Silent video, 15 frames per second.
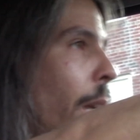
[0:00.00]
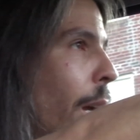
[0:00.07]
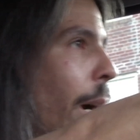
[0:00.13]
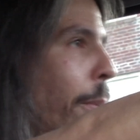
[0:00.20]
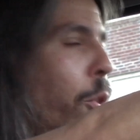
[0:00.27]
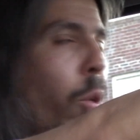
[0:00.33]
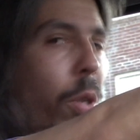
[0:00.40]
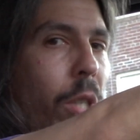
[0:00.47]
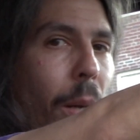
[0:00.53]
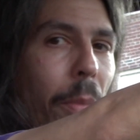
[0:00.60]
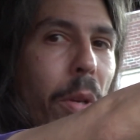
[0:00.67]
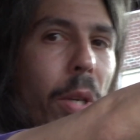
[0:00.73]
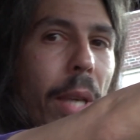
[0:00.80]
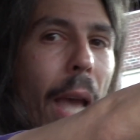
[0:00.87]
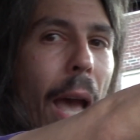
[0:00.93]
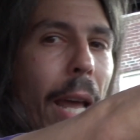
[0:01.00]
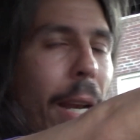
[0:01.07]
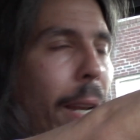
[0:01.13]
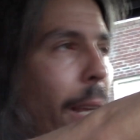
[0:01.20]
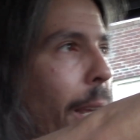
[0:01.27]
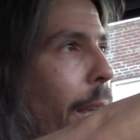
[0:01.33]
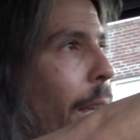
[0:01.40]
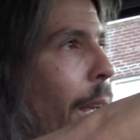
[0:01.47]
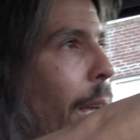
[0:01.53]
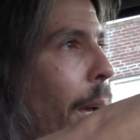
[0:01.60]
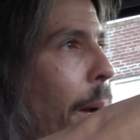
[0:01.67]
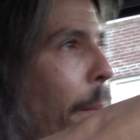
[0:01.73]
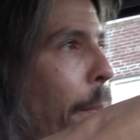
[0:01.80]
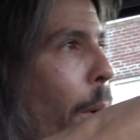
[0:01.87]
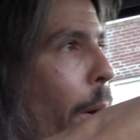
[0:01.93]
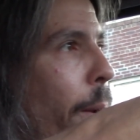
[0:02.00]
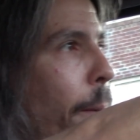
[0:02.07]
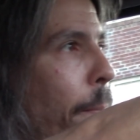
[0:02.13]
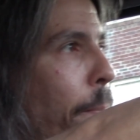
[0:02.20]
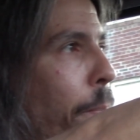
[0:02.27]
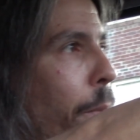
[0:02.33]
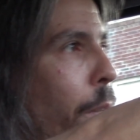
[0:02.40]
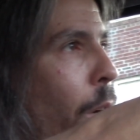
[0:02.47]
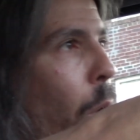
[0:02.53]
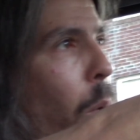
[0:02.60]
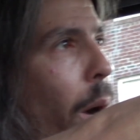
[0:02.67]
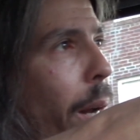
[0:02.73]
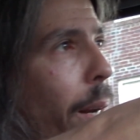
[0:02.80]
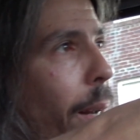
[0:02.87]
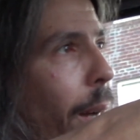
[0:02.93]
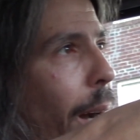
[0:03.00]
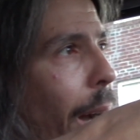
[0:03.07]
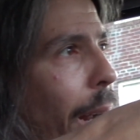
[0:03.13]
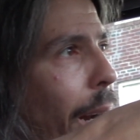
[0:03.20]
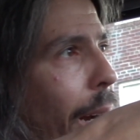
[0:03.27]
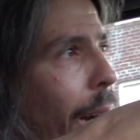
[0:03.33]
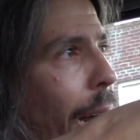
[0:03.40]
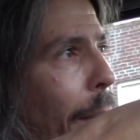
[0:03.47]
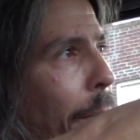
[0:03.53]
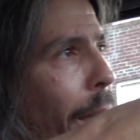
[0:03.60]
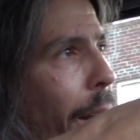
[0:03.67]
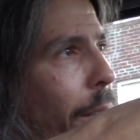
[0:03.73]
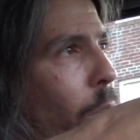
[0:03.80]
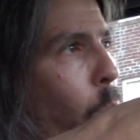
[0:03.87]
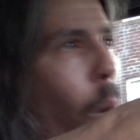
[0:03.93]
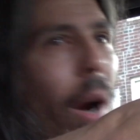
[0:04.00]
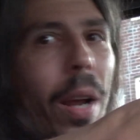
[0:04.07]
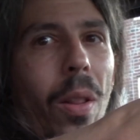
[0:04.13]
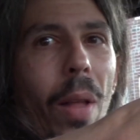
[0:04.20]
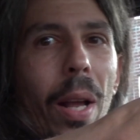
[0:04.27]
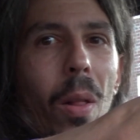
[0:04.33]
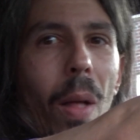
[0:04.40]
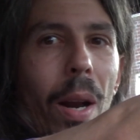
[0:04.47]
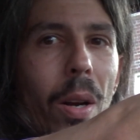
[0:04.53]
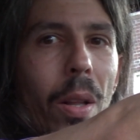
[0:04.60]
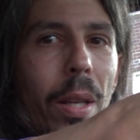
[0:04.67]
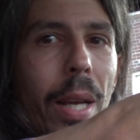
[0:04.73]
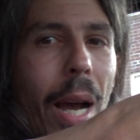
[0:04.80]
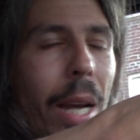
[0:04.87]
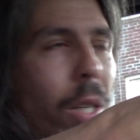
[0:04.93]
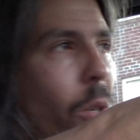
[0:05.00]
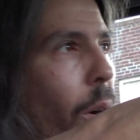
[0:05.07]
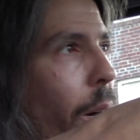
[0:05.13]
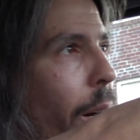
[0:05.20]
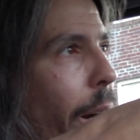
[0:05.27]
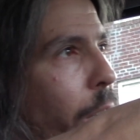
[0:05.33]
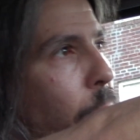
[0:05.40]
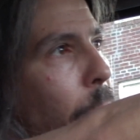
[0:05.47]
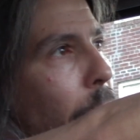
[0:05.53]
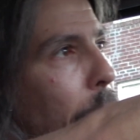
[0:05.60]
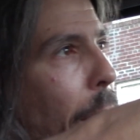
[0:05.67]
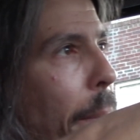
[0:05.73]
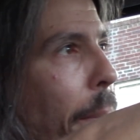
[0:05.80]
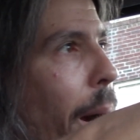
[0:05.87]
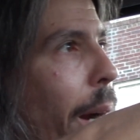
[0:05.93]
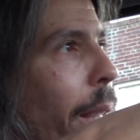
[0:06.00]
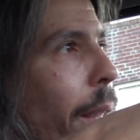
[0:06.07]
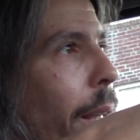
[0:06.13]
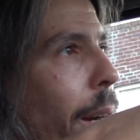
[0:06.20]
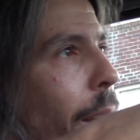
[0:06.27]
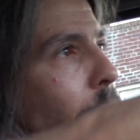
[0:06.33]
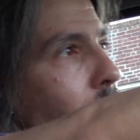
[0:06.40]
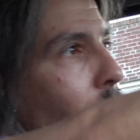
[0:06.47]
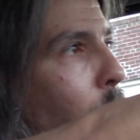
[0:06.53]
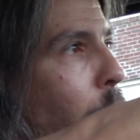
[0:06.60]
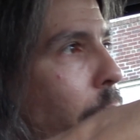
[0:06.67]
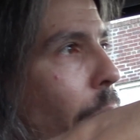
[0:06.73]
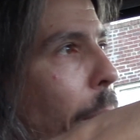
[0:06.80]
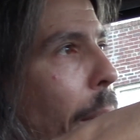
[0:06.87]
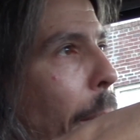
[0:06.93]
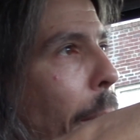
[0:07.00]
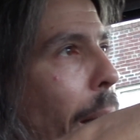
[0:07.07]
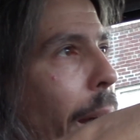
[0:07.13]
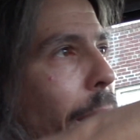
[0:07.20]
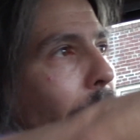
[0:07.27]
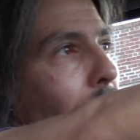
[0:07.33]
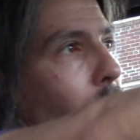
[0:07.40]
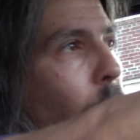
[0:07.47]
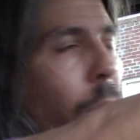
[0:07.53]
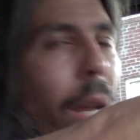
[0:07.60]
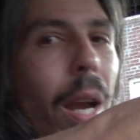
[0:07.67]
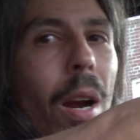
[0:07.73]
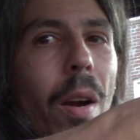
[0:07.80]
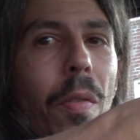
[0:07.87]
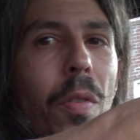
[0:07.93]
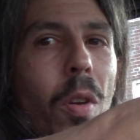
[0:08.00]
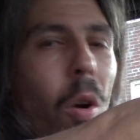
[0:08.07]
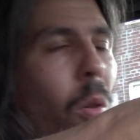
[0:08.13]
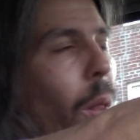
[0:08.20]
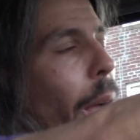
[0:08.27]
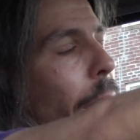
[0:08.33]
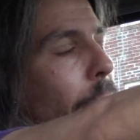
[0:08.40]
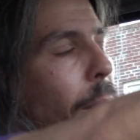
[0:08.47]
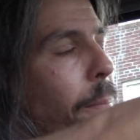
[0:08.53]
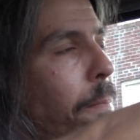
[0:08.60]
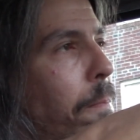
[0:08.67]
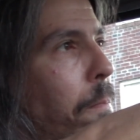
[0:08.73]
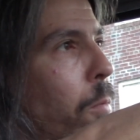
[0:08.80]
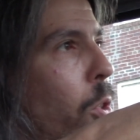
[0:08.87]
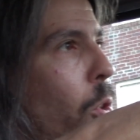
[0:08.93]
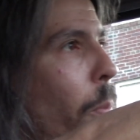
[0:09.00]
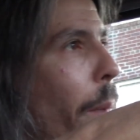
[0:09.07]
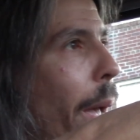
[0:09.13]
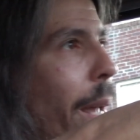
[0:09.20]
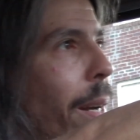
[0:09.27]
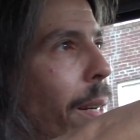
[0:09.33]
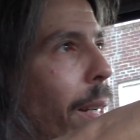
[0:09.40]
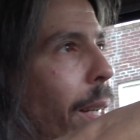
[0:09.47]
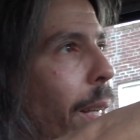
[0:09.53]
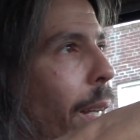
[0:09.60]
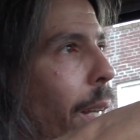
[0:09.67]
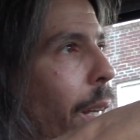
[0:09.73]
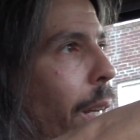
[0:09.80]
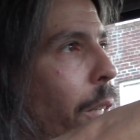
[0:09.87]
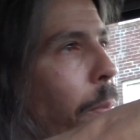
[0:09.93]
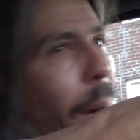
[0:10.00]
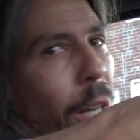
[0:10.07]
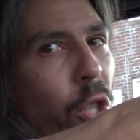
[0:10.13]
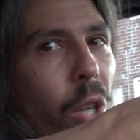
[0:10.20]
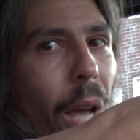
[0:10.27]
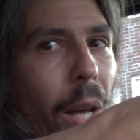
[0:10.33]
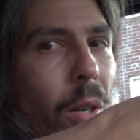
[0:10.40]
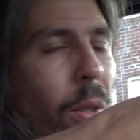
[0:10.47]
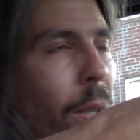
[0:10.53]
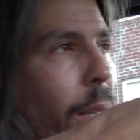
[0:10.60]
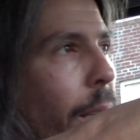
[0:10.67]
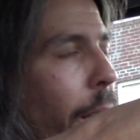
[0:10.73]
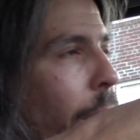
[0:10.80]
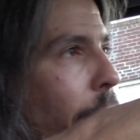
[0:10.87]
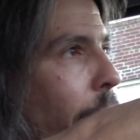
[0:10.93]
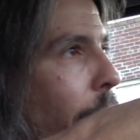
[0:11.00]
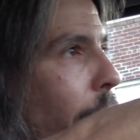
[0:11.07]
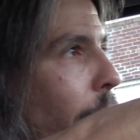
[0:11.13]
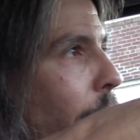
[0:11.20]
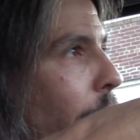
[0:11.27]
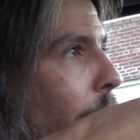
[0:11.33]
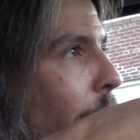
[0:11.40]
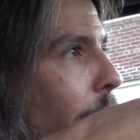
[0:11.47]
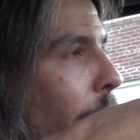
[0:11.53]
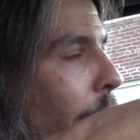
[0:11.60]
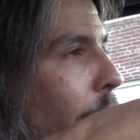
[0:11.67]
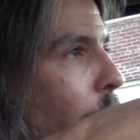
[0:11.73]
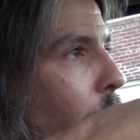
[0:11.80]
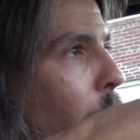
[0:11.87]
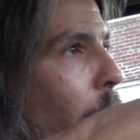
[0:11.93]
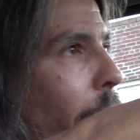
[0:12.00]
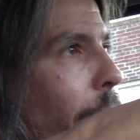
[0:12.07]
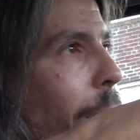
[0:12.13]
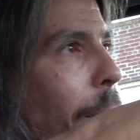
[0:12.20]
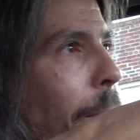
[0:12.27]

I'm sure some of you can, but you know what? I'm not quiet like a lot of other guys are. I speak my mind, and I say what's on my mind, and I don't care. If you don't like it, too bad. It's my channel. And you know what?